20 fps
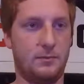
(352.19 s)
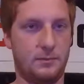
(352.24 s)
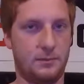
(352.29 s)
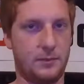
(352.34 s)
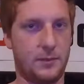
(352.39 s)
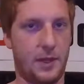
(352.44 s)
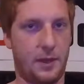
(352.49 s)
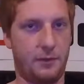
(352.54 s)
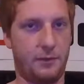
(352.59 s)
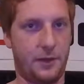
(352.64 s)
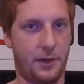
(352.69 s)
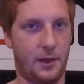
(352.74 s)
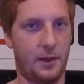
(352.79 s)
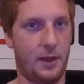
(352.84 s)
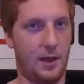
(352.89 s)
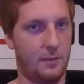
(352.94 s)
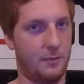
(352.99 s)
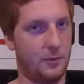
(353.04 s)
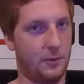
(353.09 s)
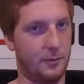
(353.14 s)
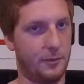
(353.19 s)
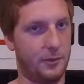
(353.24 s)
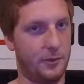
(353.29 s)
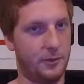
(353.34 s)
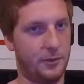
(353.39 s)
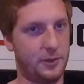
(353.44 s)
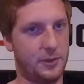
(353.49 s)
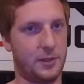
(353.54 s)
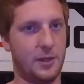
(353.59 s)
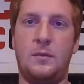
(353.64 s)
definitely a lot more
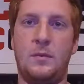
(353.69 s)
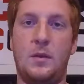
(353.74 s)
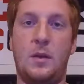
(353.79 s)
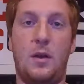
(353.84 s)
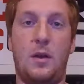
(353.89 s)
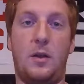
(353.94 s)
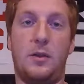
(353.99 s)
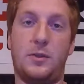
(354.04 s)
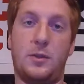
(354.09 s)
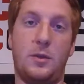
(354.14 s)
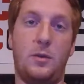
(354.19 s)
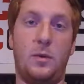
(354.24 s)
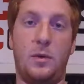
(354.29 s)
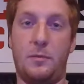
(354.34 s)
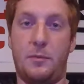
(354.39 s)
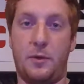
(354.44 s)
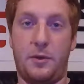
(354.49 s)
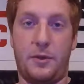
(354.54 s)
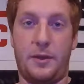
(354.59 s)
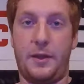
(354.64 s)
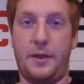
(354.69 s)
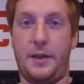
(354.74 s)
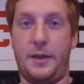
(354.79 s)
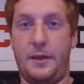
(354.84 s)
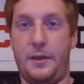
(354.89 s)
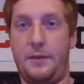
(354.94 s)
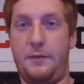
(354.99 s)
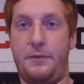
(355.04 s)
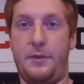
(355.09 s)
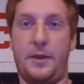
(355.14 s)
boost. Also, one more thing I
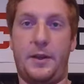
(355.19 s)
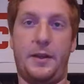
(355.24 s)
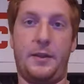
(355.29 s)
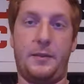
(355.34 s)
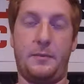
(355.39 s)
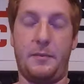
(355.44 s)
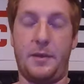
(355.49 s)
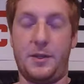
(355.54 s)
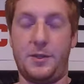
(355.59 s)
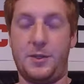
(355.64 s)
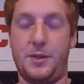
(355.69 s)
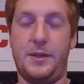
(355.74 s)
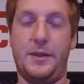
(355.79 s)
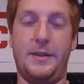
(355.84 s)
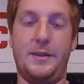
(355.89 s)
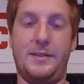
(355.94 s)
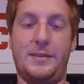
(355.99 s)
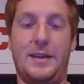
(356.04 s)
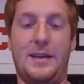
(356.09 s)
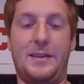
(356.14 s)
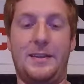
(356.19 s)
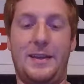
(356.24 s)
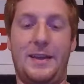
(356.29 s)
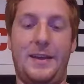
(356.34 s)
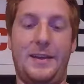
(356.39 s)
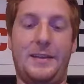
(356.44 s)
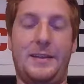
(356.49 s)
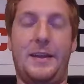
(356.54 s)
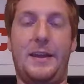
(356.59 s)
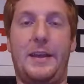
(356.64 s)
did forget to mention is that the
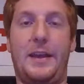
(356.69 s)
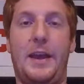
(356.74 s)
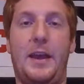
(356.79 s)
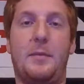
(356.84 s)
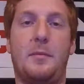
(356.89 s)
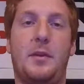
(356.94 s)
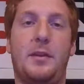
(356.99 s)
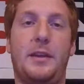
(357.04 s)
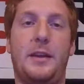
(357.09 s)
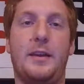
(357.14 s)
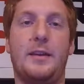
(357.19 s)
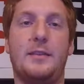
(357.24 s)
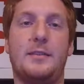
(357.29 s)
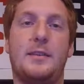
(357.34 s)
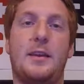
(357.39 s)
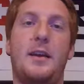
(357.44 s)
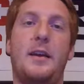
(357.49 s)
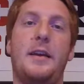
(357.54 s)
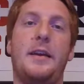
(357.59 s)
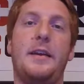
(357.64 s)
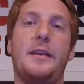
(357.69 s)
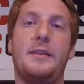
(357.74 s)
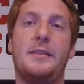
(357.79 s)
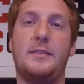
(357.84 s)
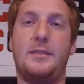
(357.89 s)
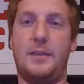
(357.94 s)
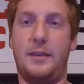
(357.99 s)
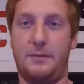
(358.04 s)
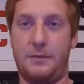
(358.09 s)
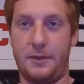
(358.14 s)
intake cam on the SI is
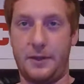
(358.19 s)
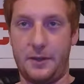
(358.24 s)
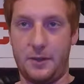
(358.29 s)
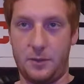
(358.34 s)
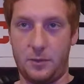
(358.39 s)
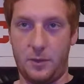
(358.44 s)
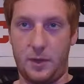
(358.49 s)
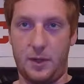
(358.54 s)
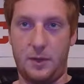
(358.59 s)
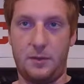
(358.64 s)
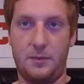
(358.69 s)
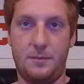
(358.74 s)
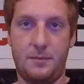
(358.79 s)
different as well.